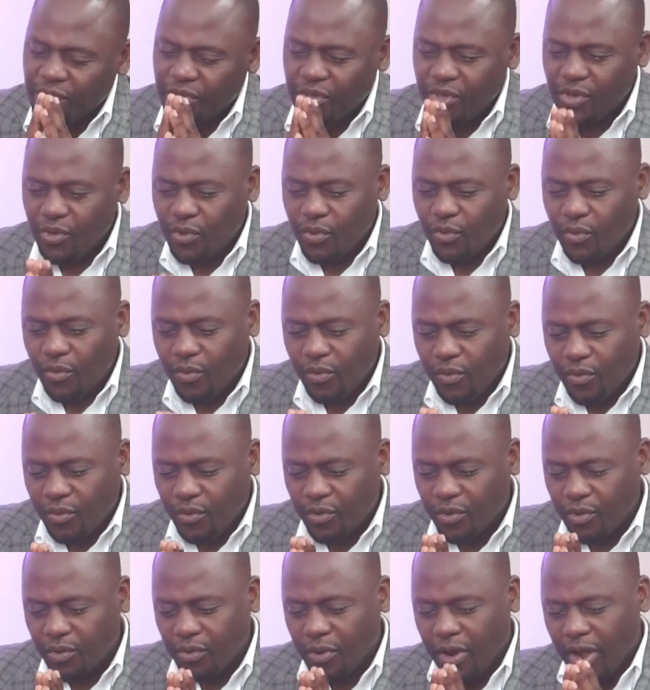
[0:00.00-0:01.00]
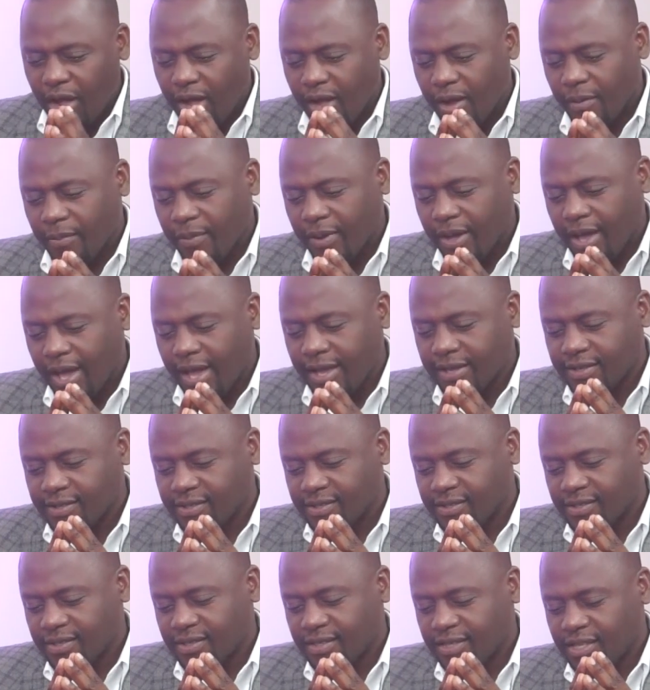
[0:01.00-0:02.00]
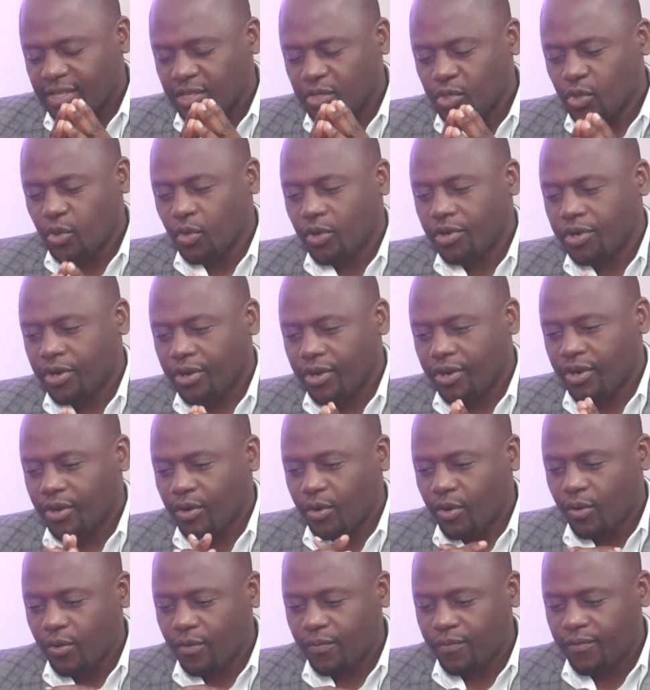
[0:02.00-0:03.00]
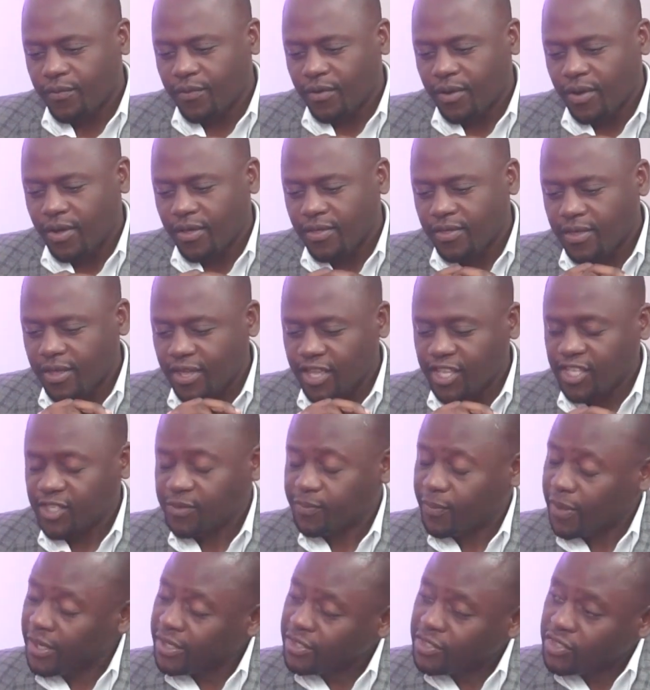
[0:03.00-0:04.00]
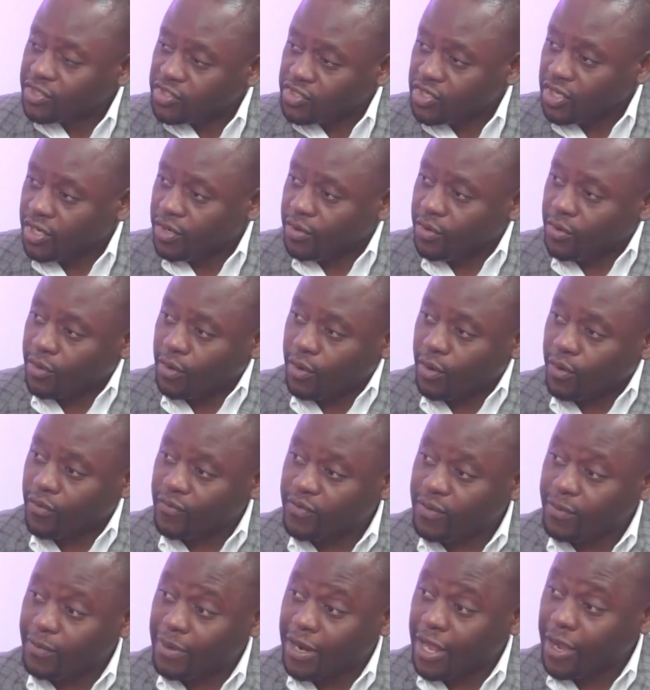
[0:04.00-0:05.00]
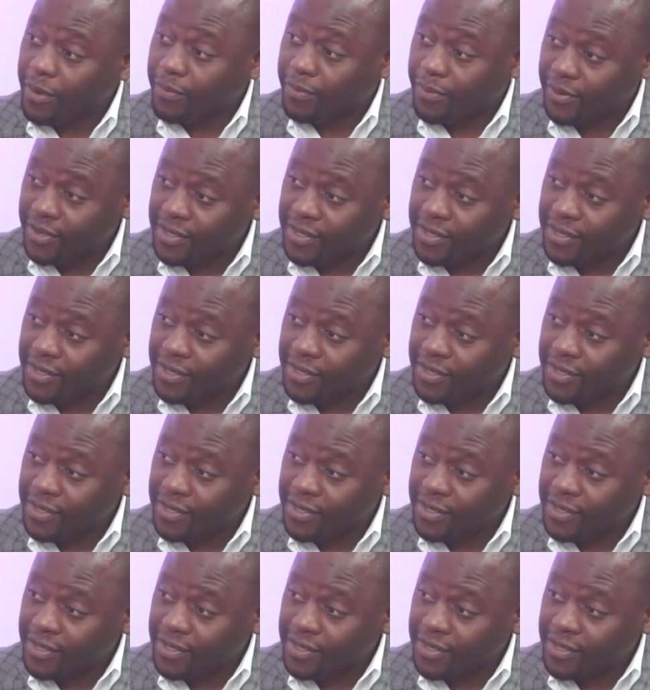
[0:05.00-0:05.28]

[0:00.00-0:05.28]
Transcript: You grew up as the daughter of the Inspector General of the Malawi